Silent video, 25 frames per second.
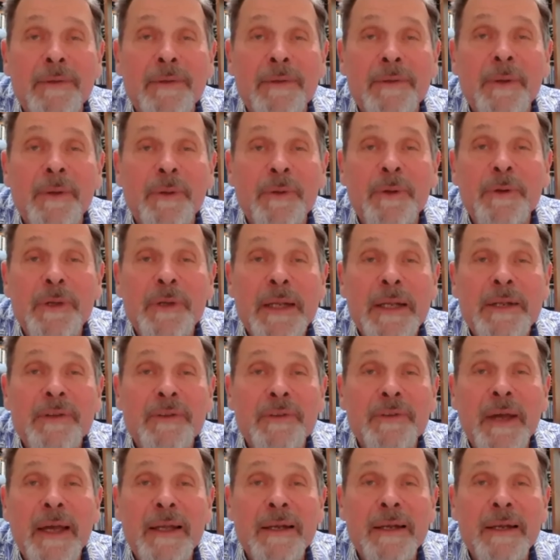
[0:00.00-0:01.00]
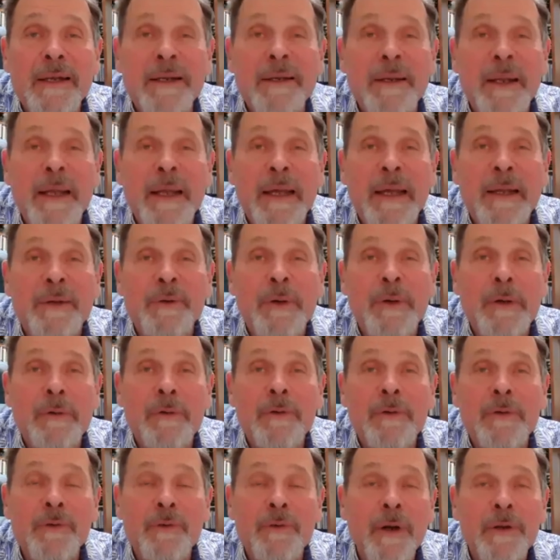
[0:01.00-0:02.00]
So they'll get excited and
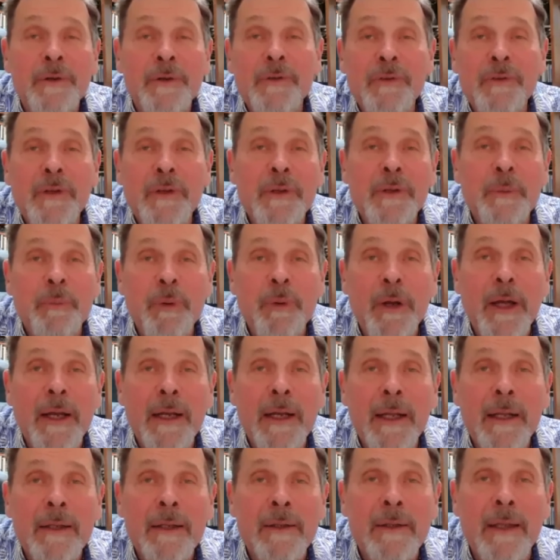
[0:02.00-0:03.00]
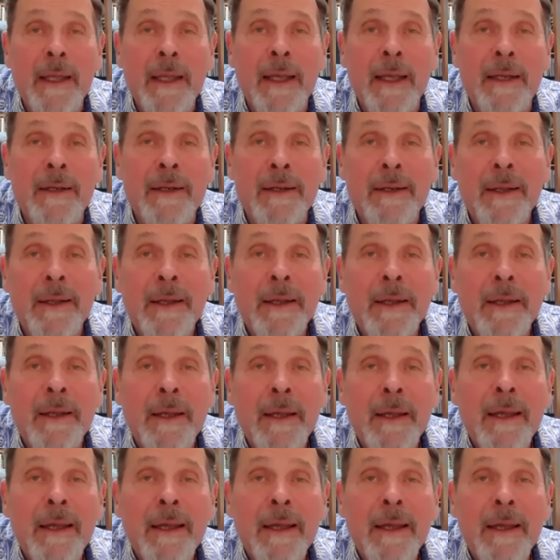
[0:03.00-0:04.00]
start using the product and
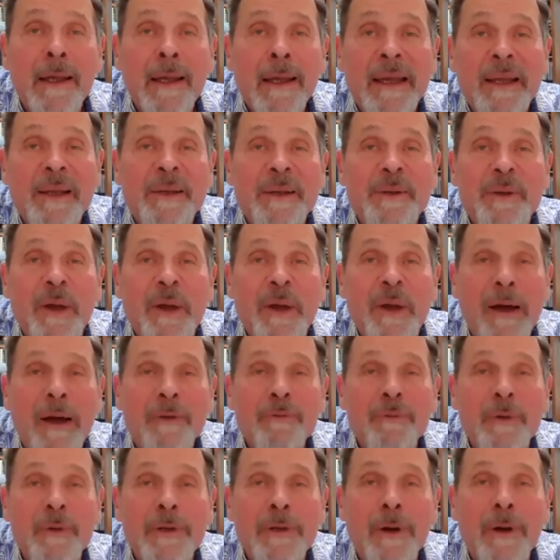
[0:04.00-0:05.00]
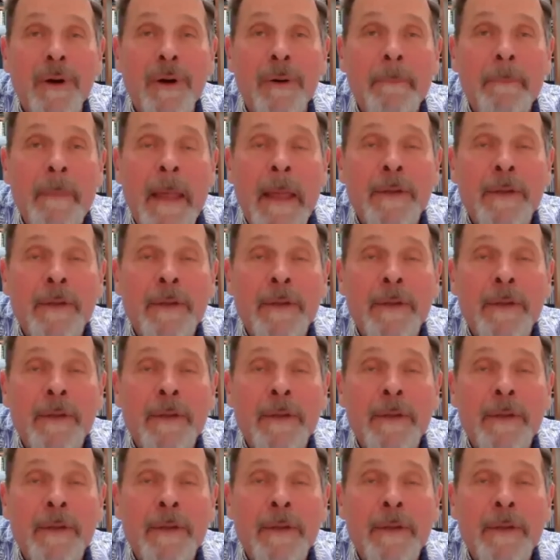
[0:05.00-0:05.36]
and off we go.